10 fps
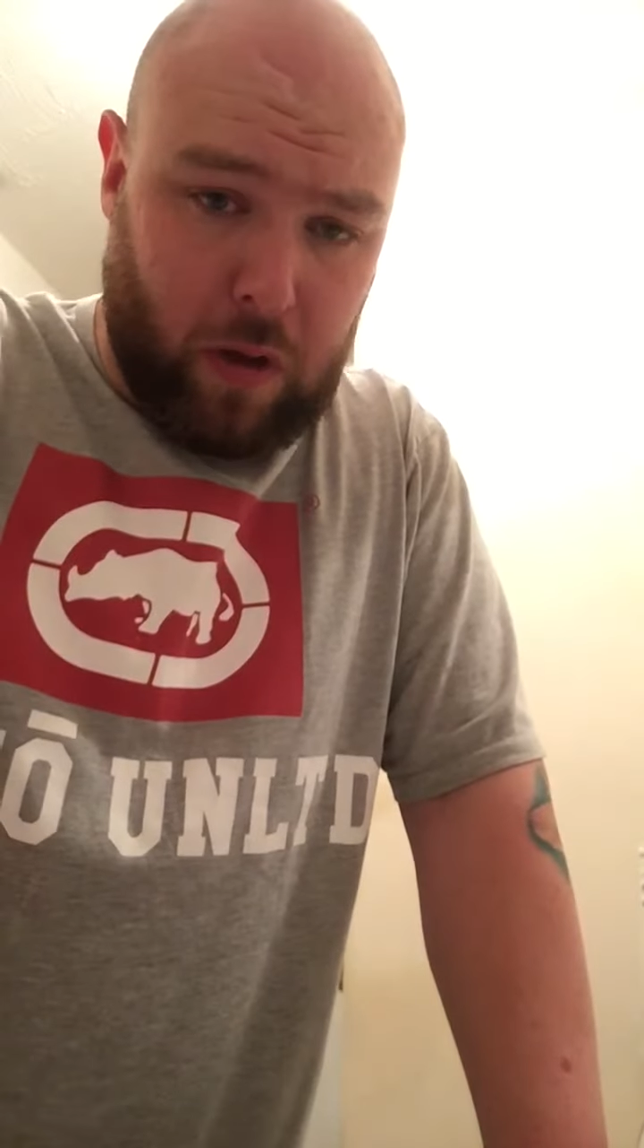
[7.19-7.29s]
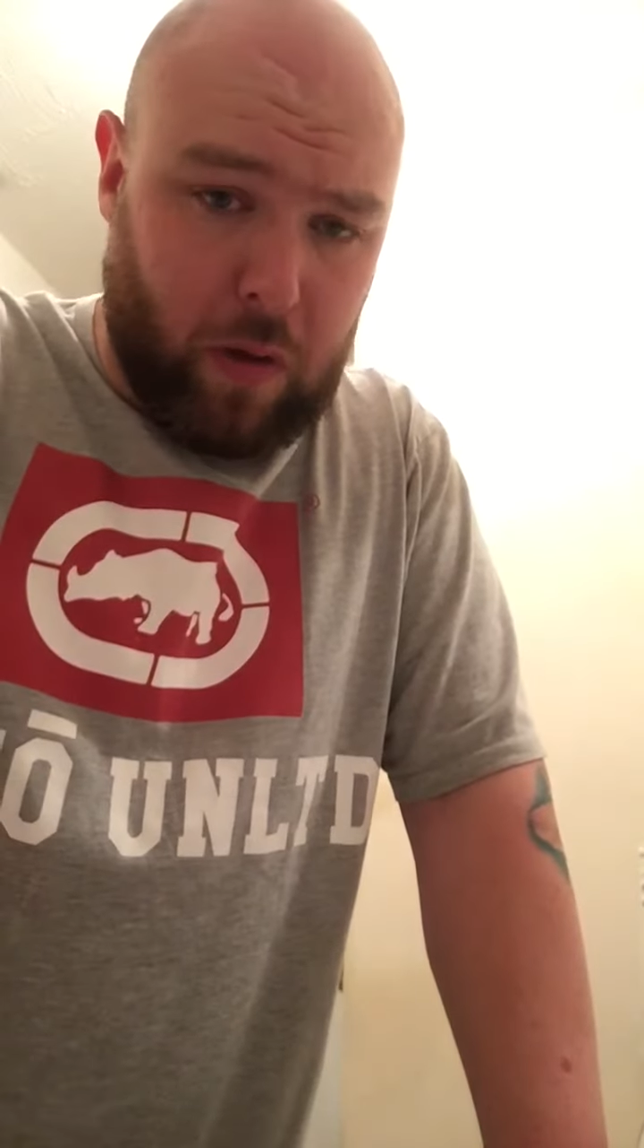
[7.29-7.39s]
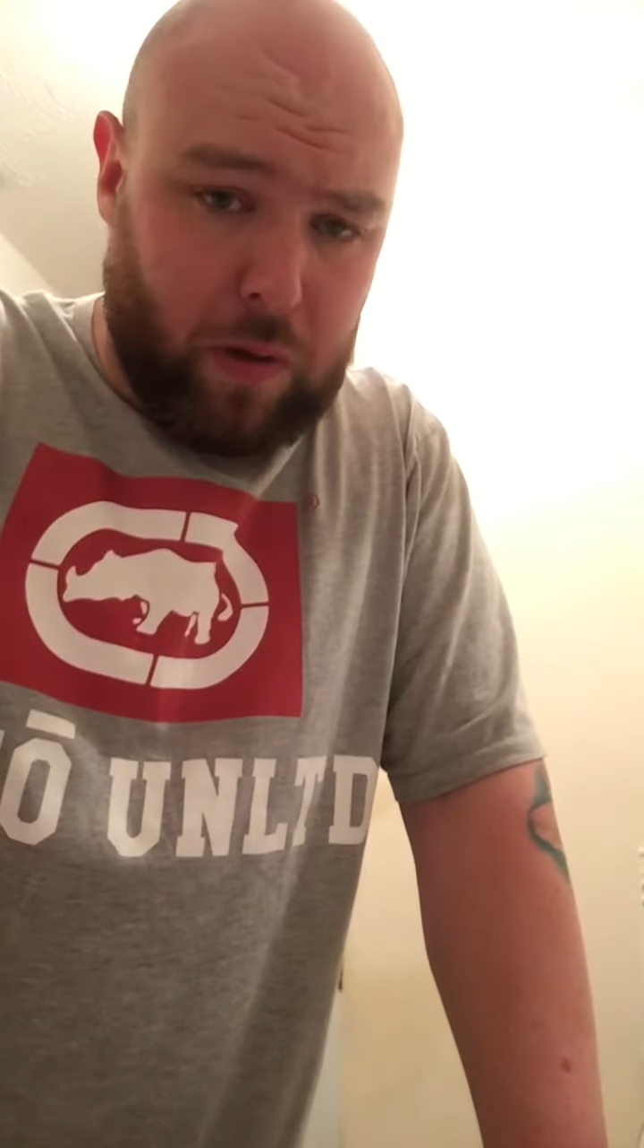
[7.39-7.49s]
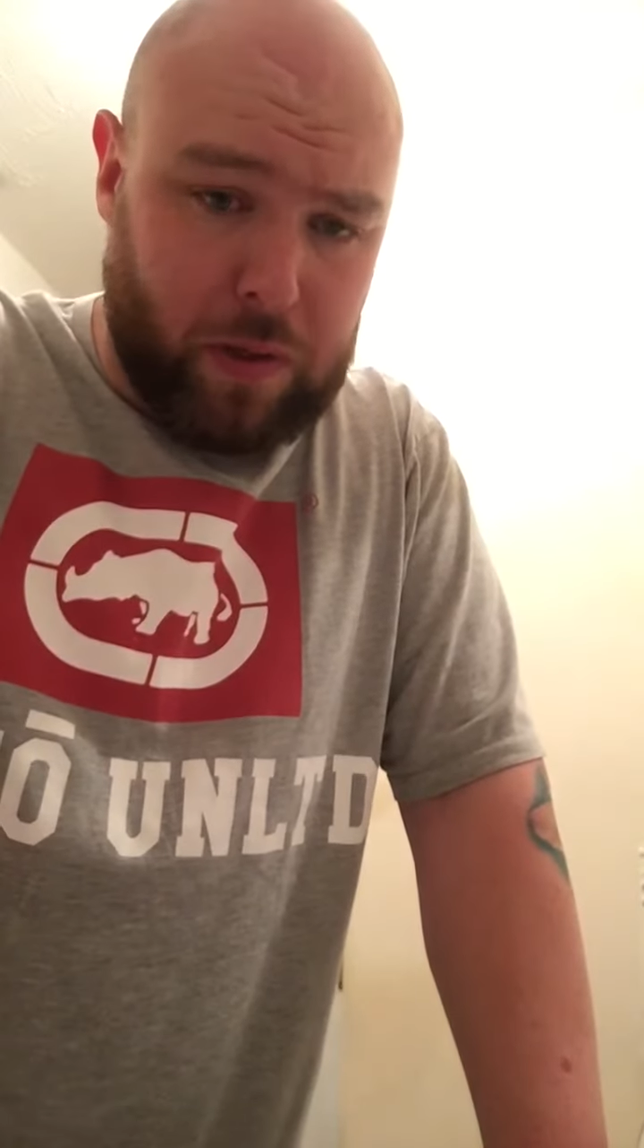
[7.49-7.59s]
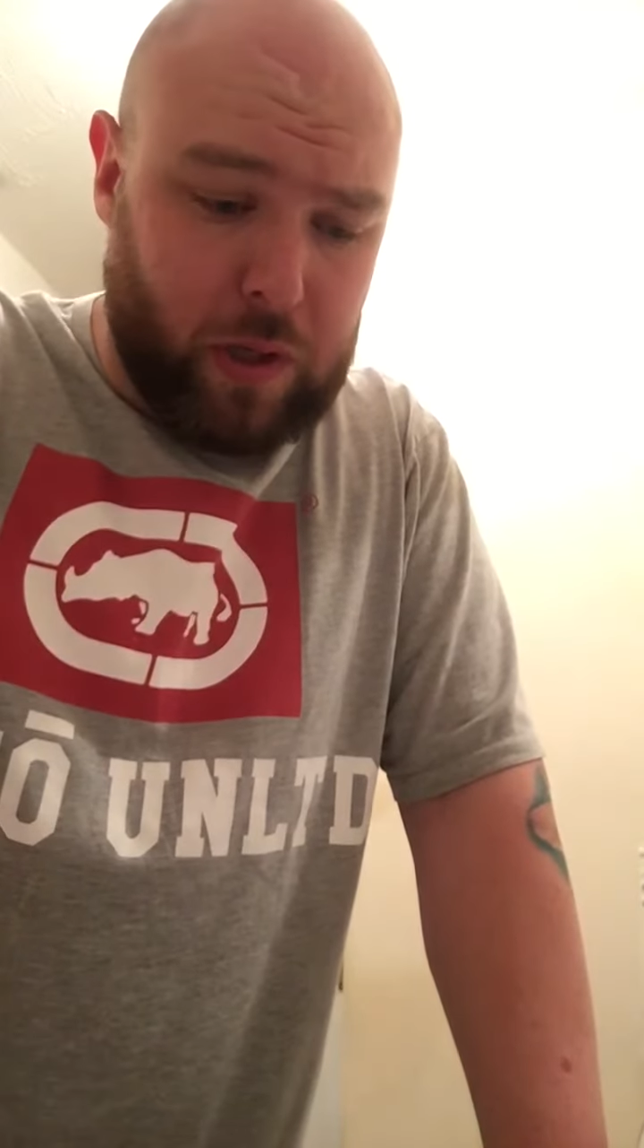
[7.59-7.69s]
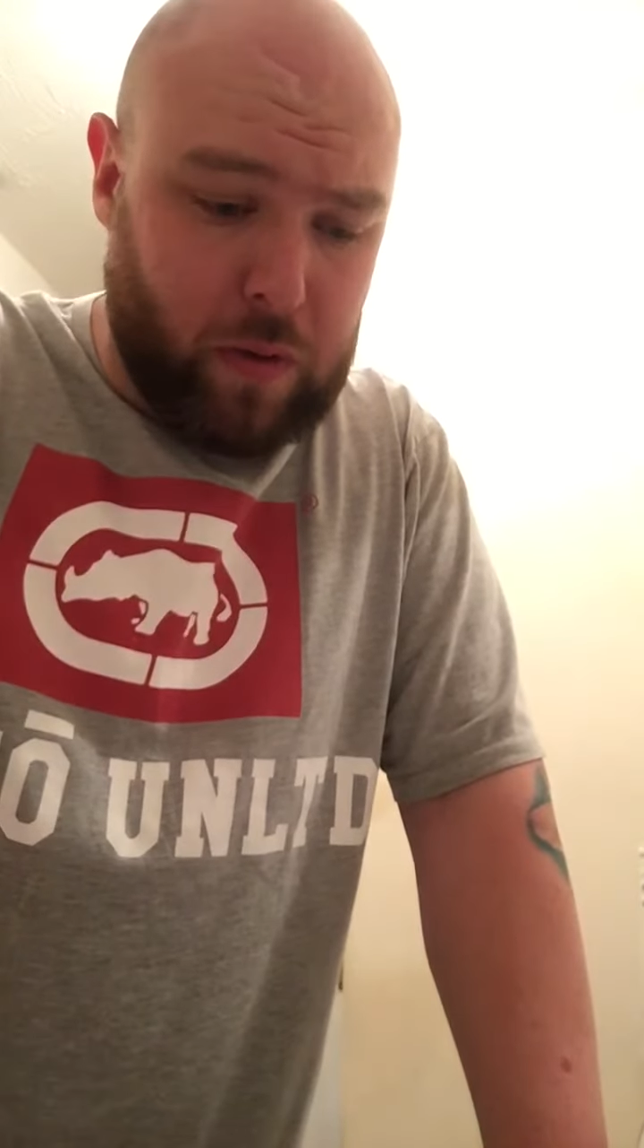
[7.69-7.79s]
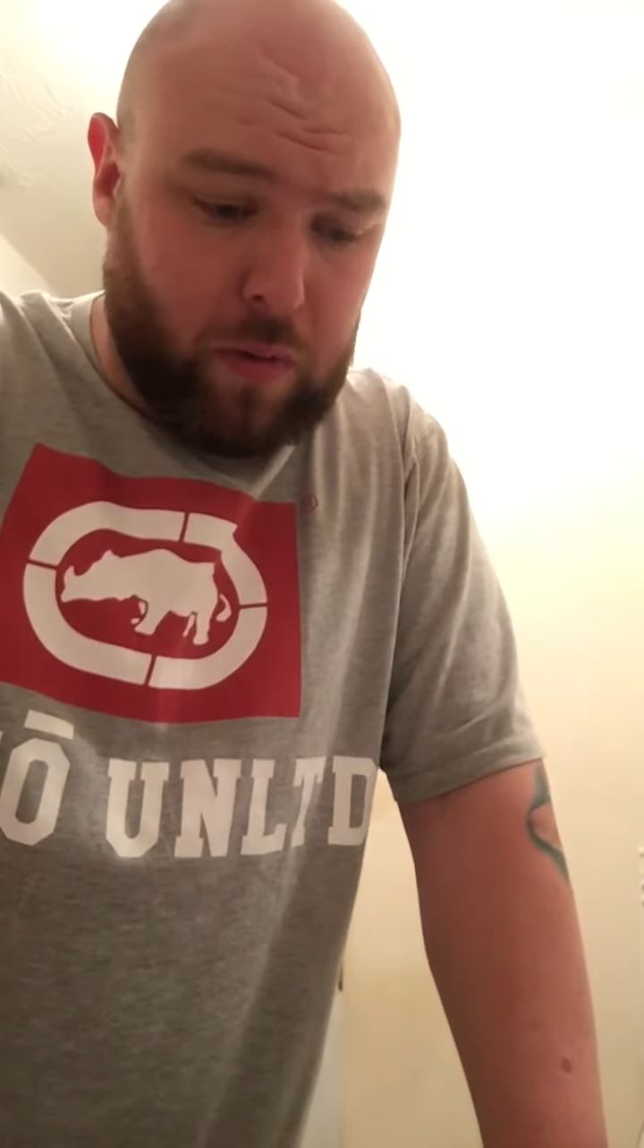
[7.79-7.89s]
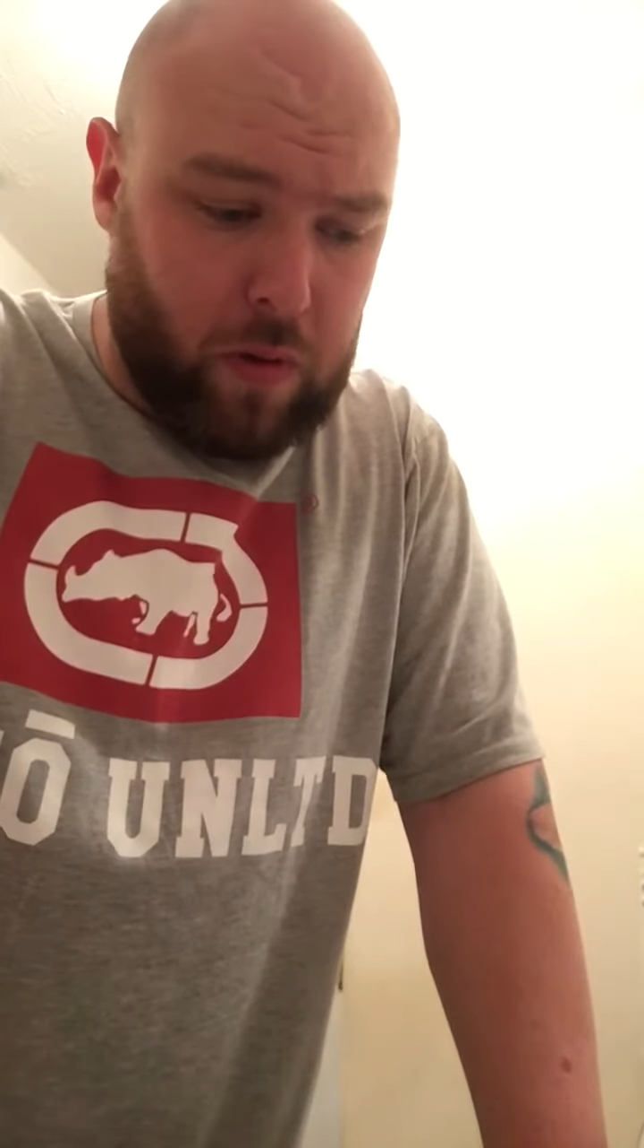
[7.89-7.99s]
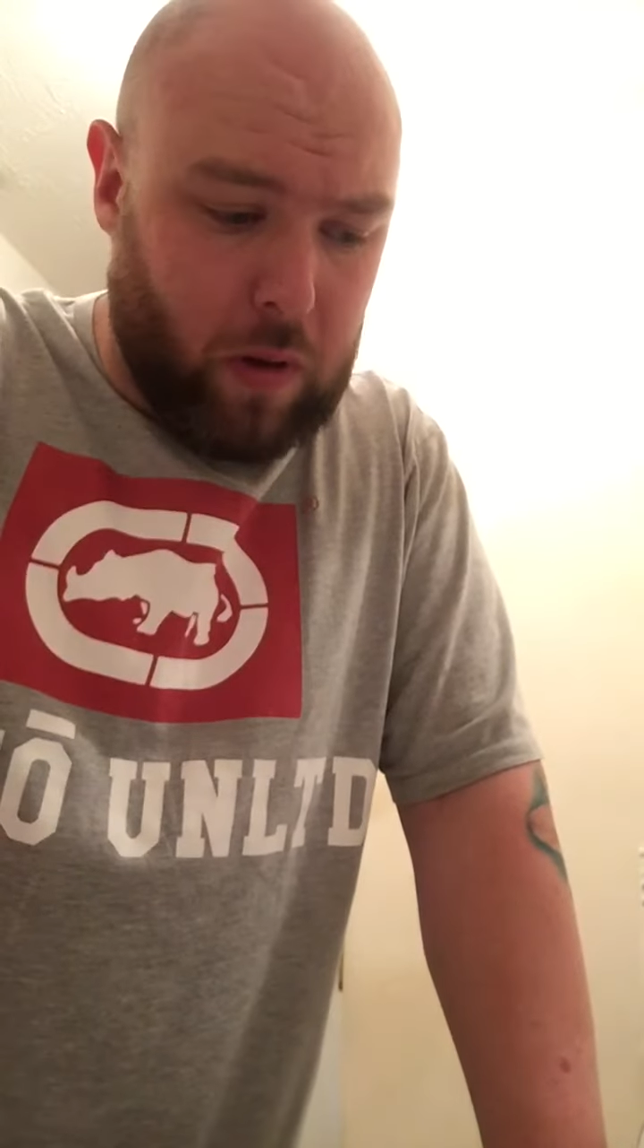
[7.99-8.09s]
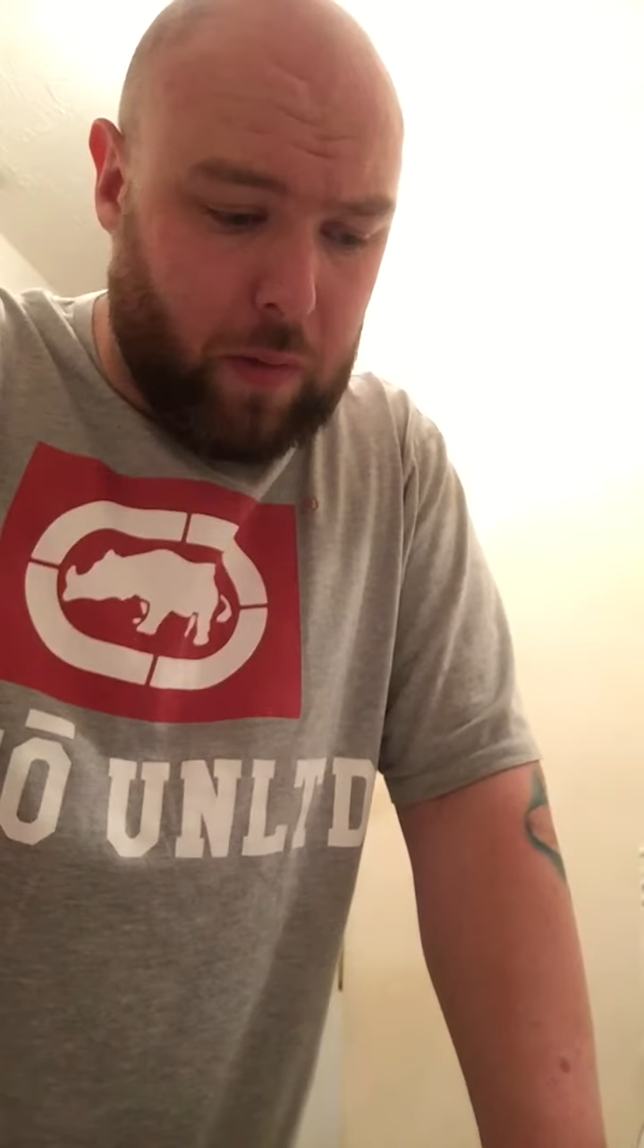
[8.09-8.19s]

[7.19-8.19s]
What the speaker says: asking